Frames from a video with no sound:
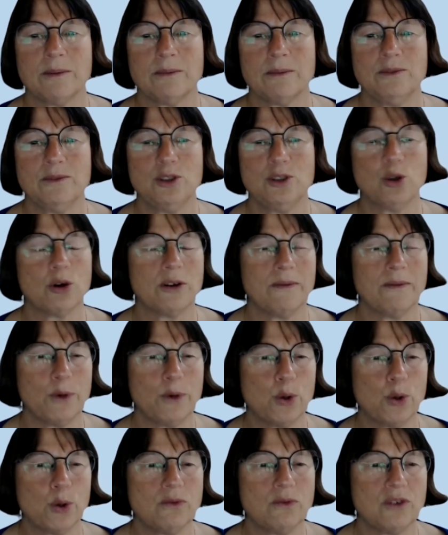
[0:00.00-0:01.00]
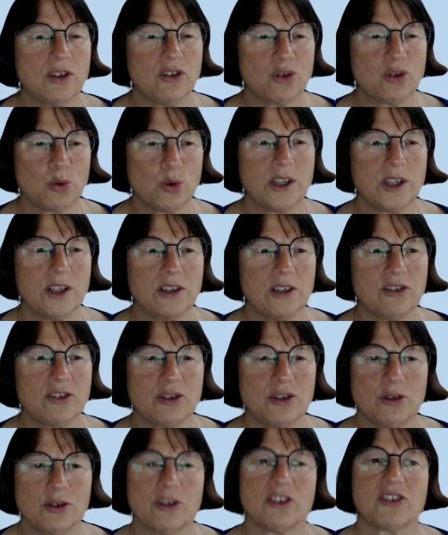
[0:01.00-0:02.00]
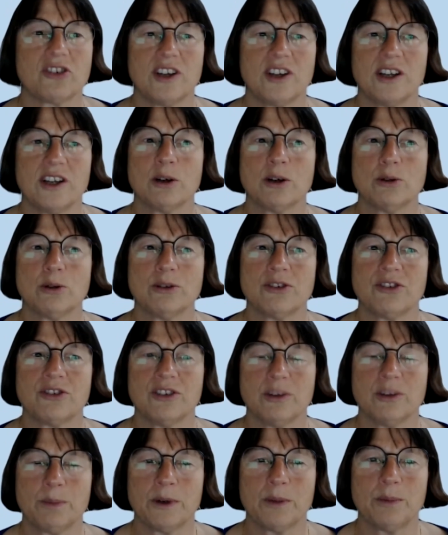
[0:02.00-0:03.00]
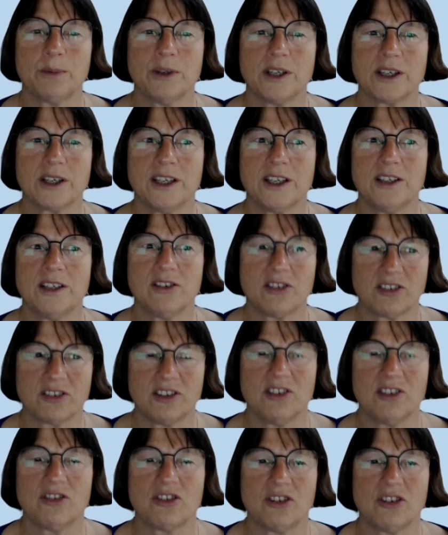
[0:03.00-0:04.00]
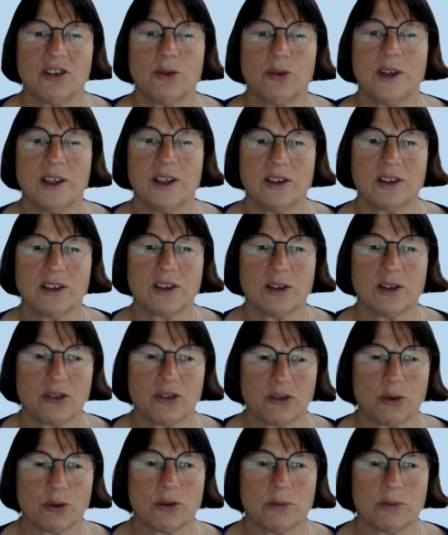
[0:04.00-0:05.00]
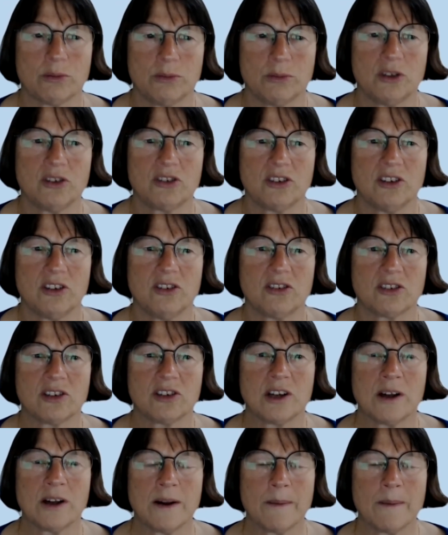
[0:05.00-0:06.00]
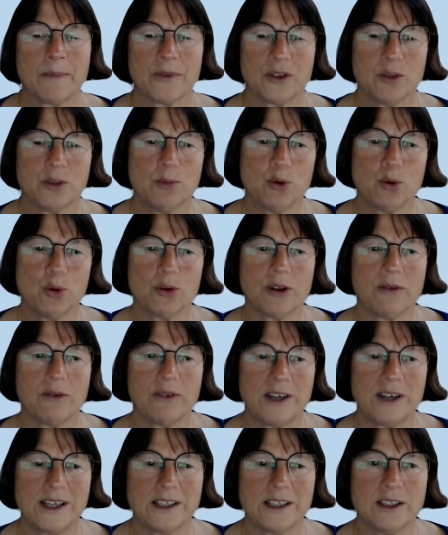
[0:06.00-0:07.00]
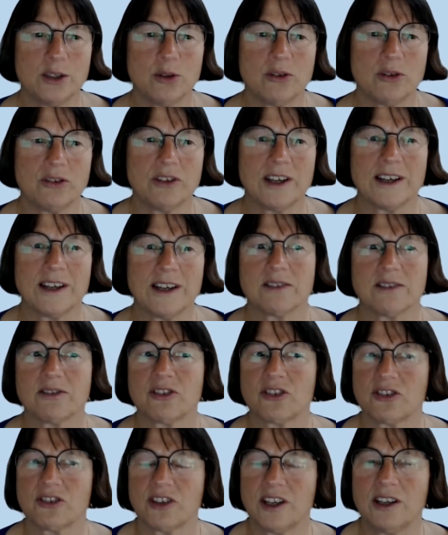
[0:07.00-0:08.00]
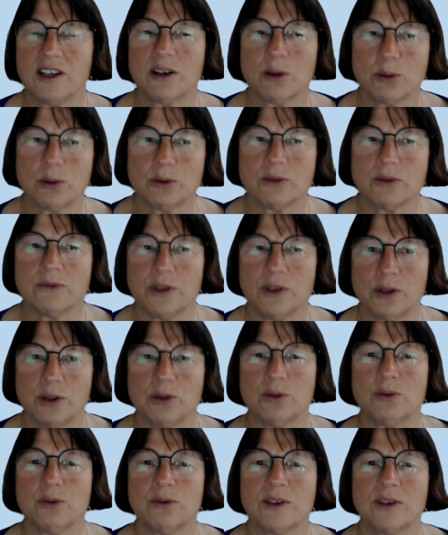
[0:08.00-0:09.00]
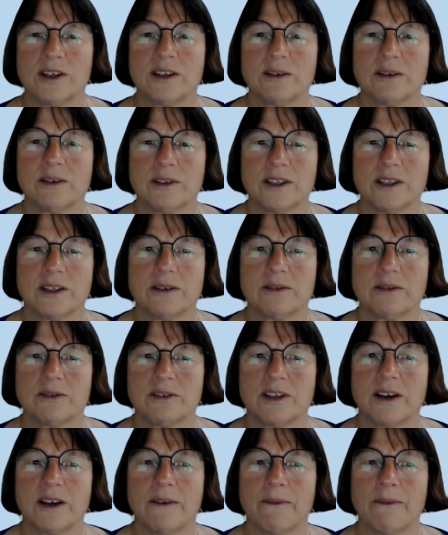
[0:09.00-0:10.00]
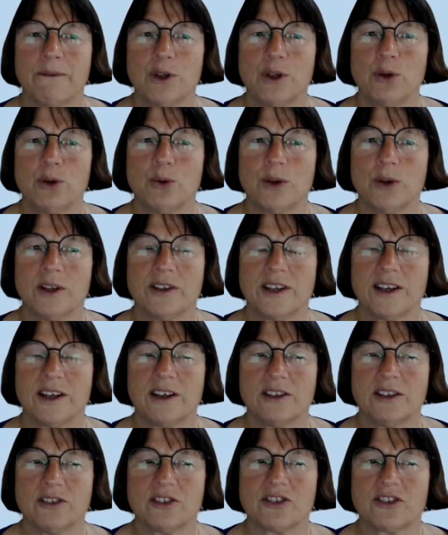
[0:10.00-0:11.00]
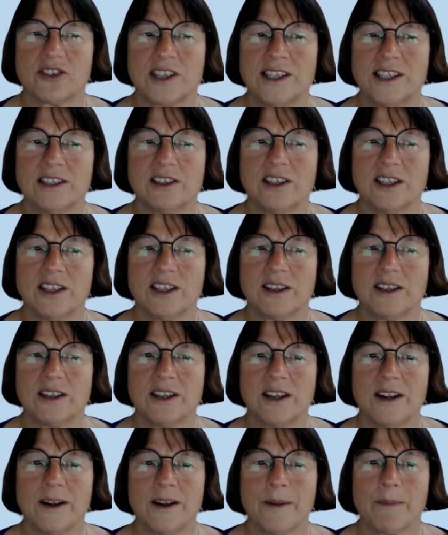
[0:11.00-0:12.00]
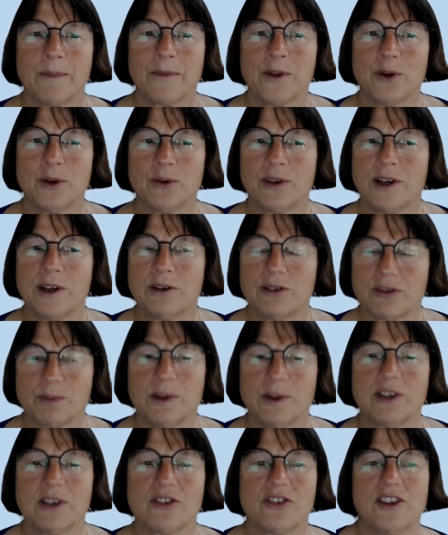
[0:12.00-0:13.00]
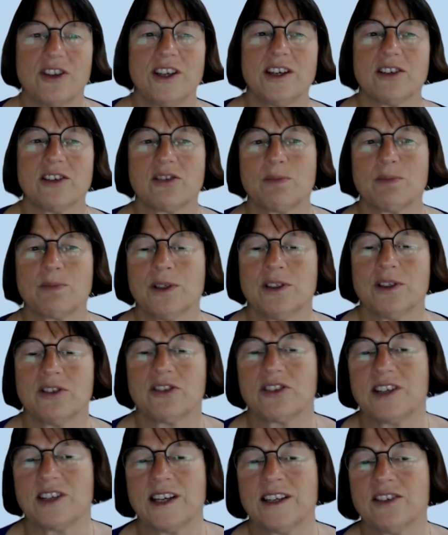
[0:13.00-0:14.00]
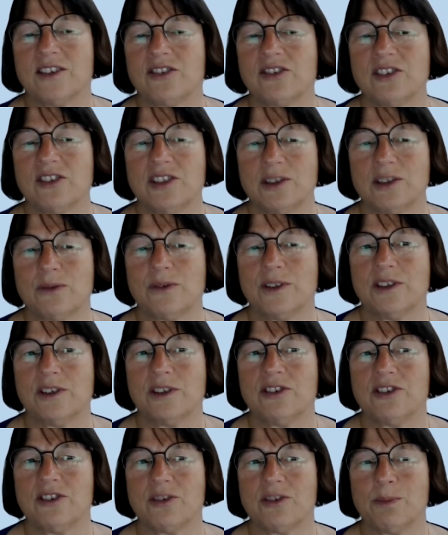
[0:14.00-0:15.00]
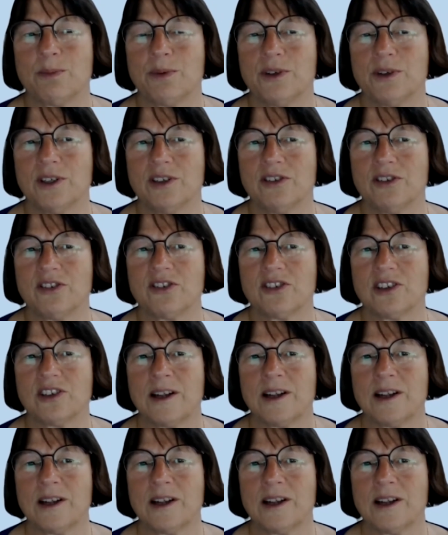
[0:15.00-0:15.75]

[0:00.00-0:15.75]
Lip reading: got involved in talking to the stakeholders and the public in situ in the coastal communities, the more they valued that stakeholder view, that view and that understanding. They're as much the experts as the different disciplines.